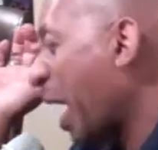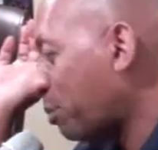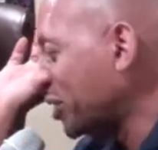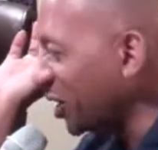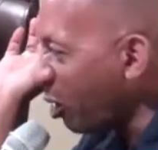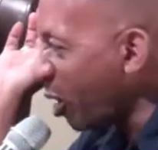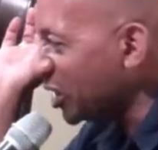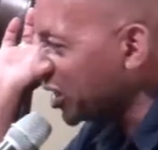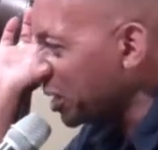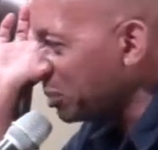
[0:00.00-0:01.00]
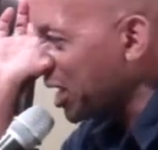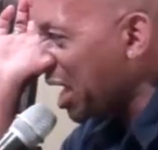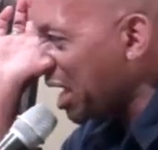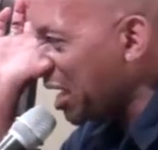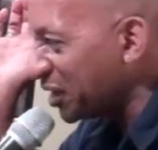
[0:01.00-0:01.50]
apples and oranges and
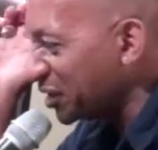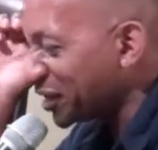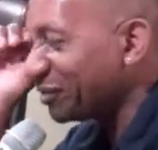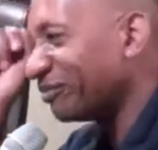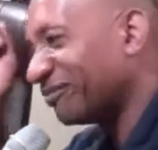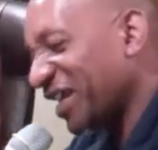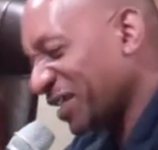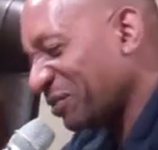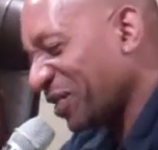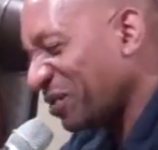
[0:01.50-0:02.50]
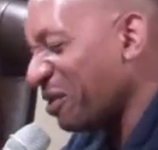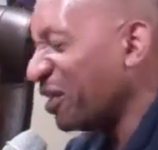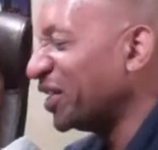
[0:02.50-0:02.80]
bananas. That's what it all is.